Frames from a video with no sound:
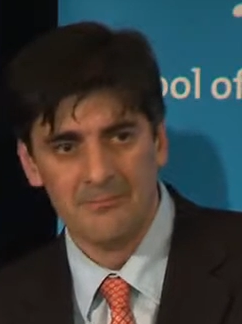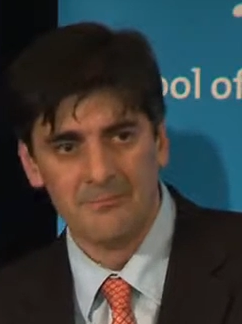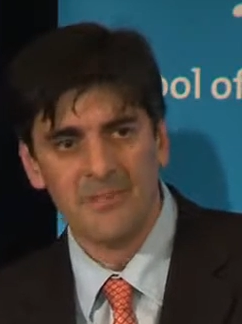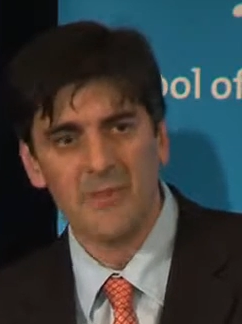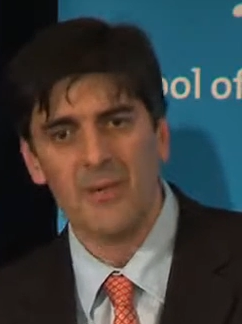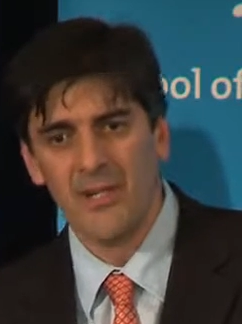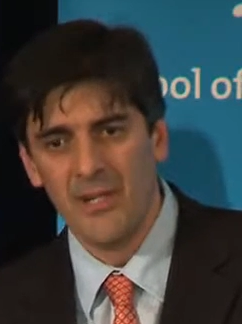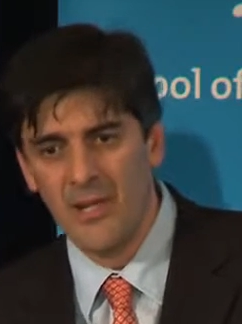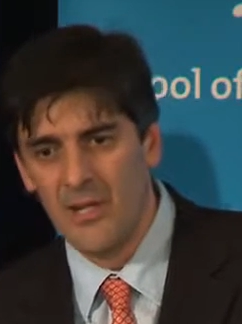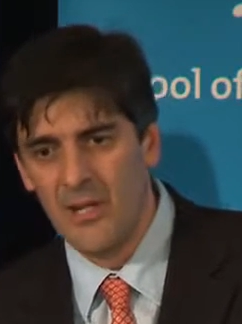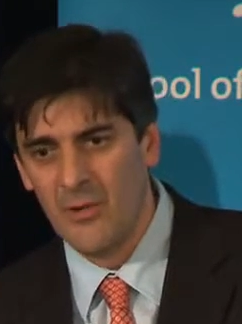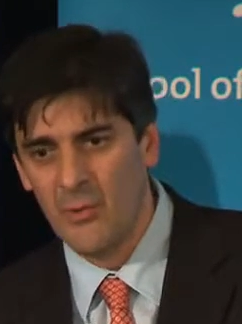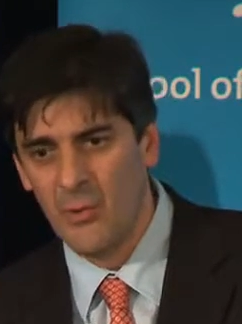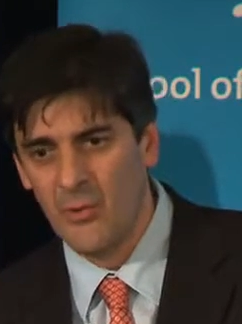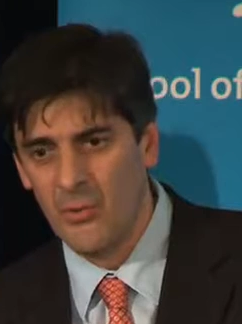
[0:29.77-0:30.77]
So we don't know how
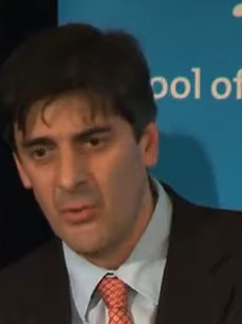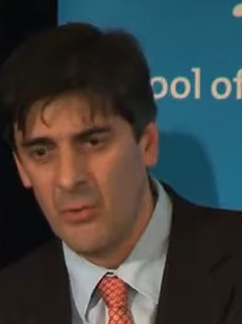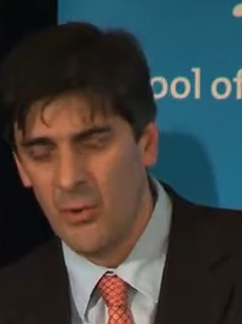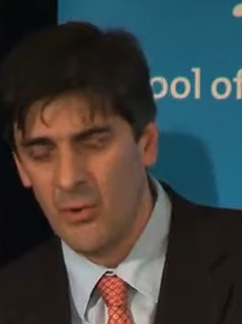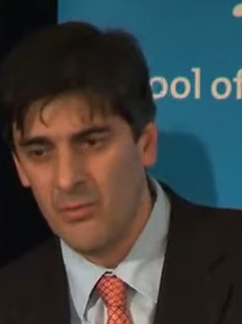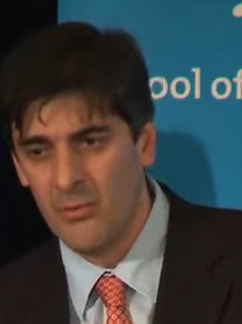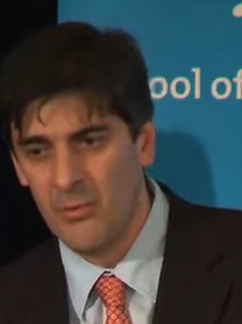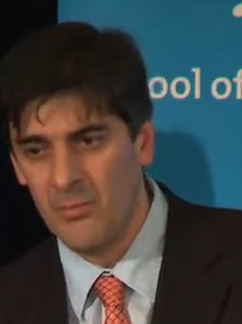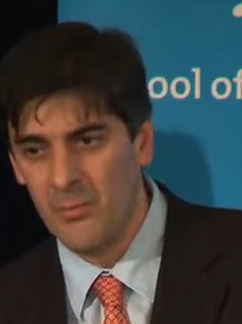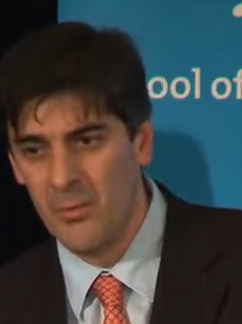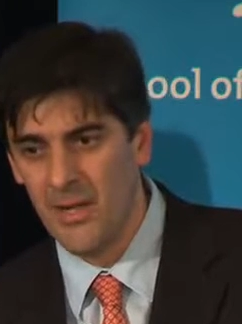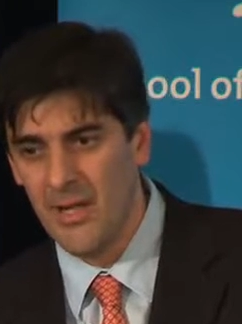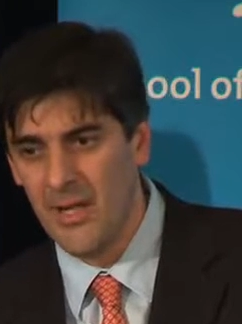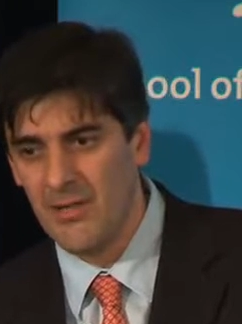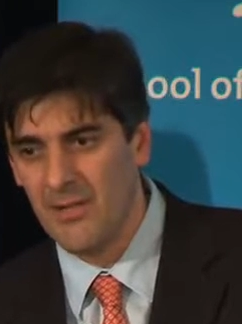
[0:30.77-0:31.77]
to reward good
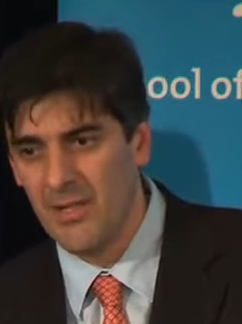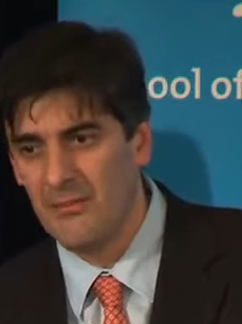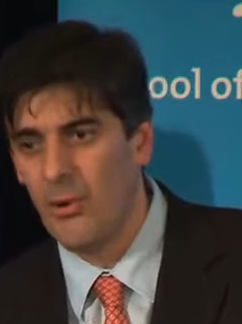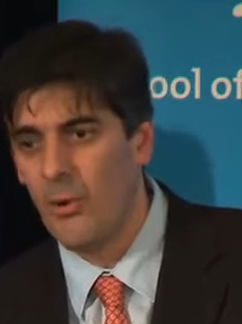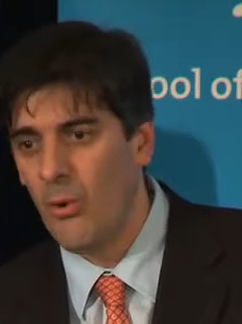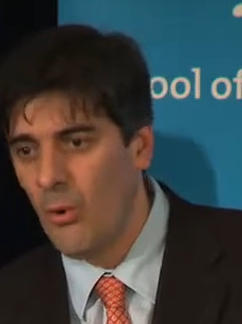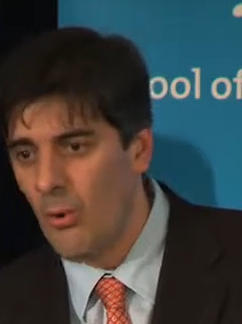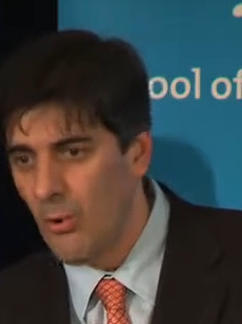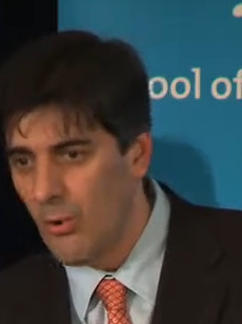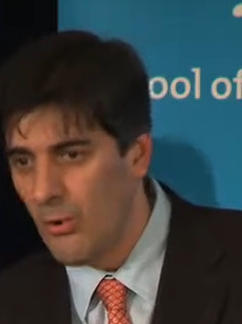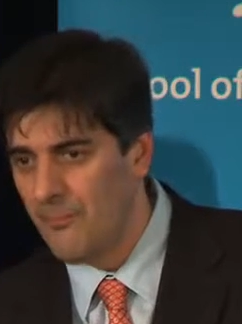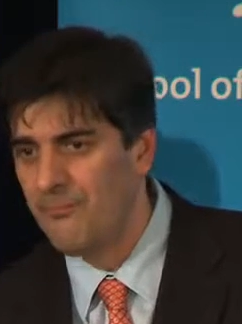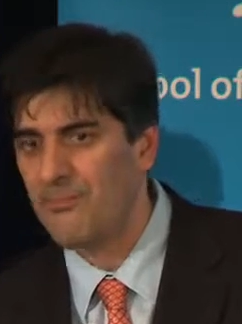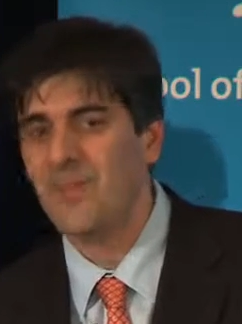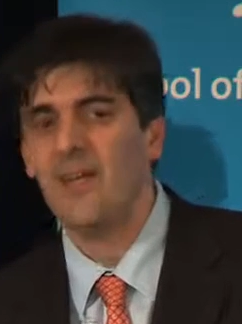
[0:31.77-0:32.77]
behaviour
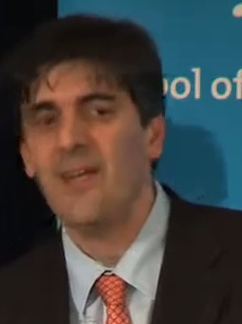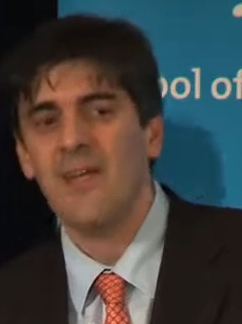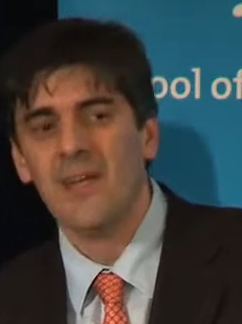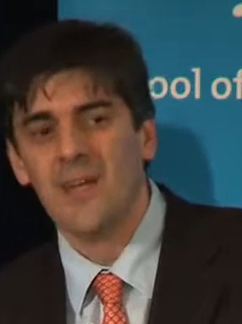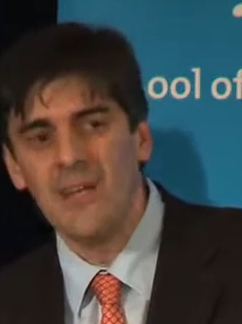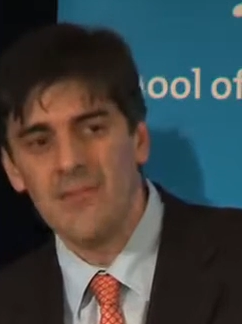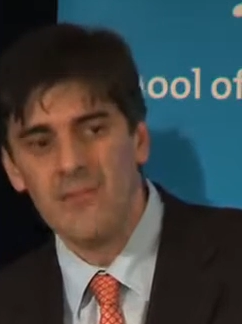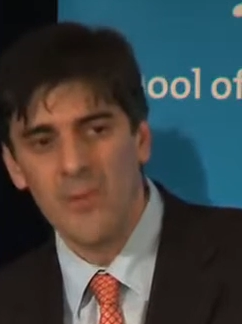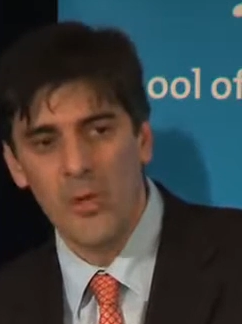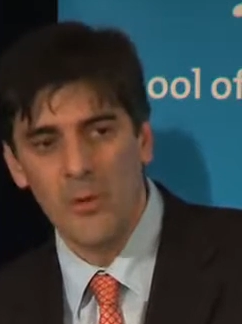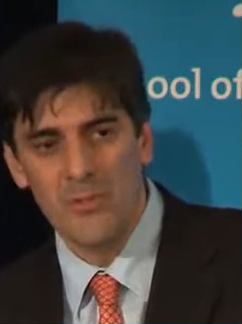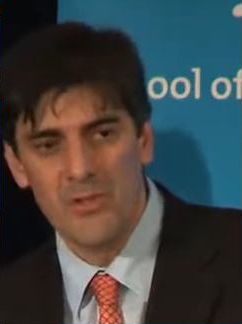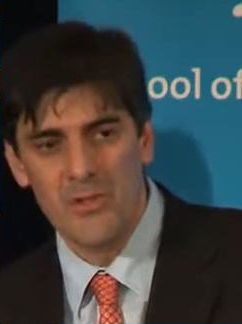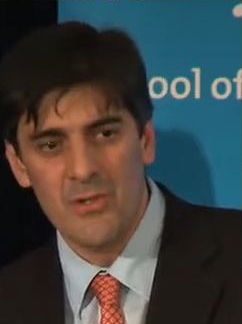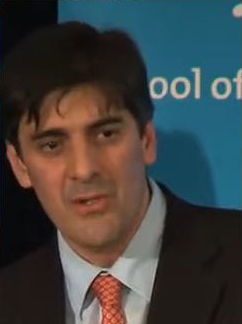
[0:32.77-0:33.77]
or give them the
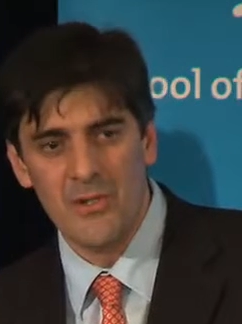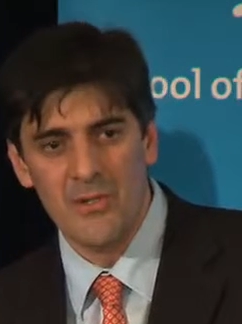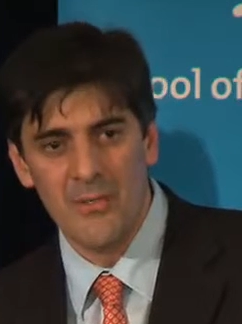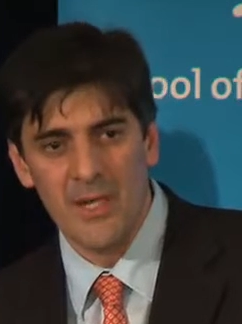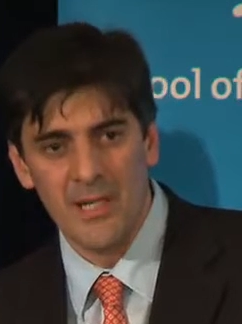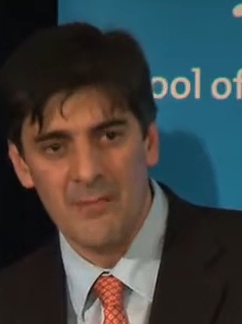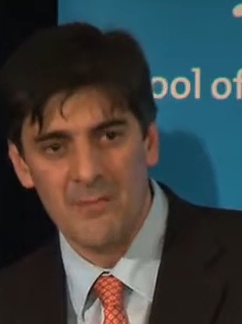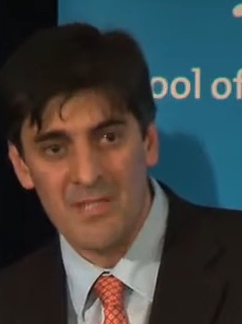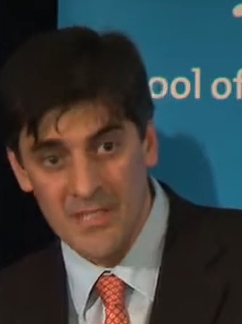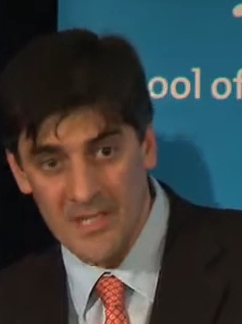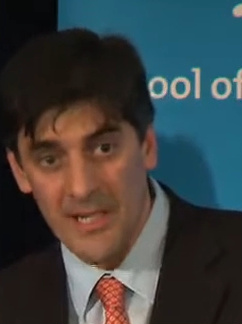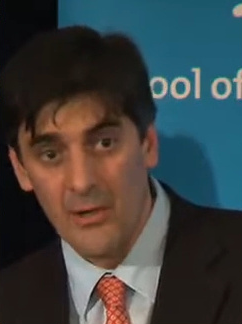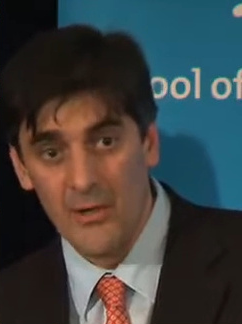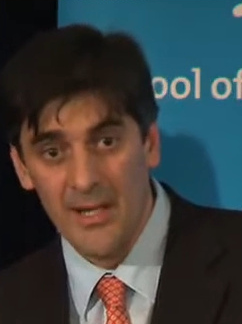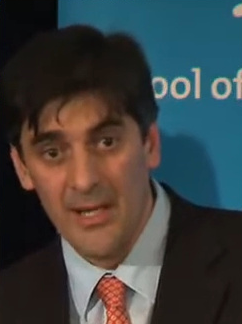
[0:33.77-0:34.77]
opportunity to make a
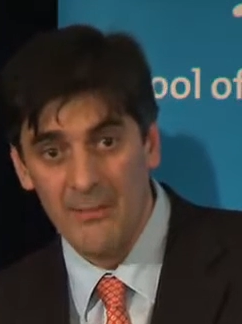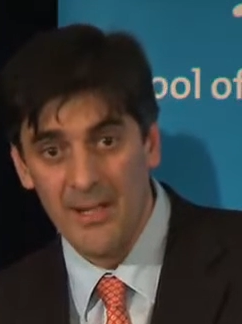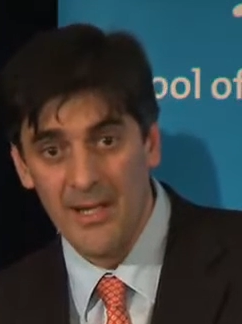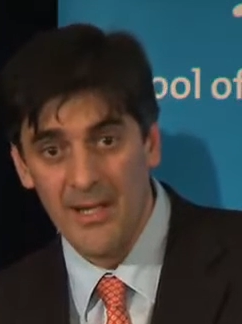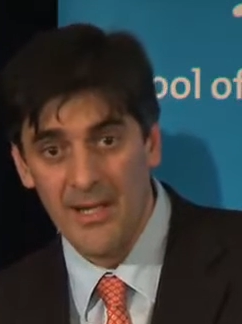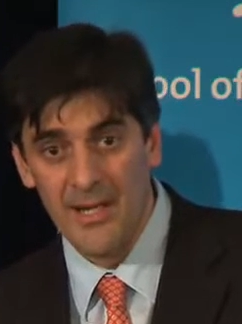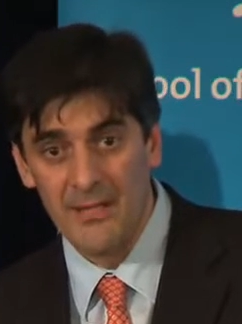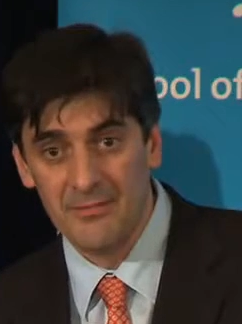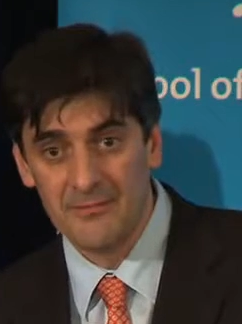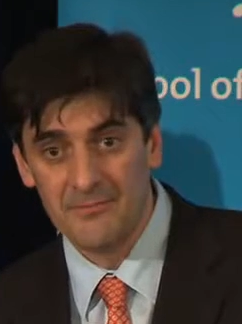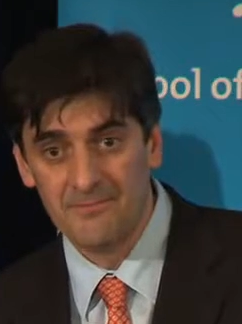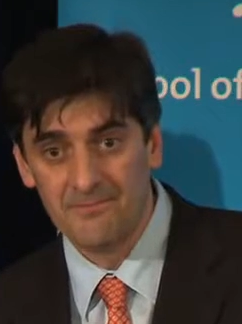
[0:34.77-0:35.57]
mistake on our behalf,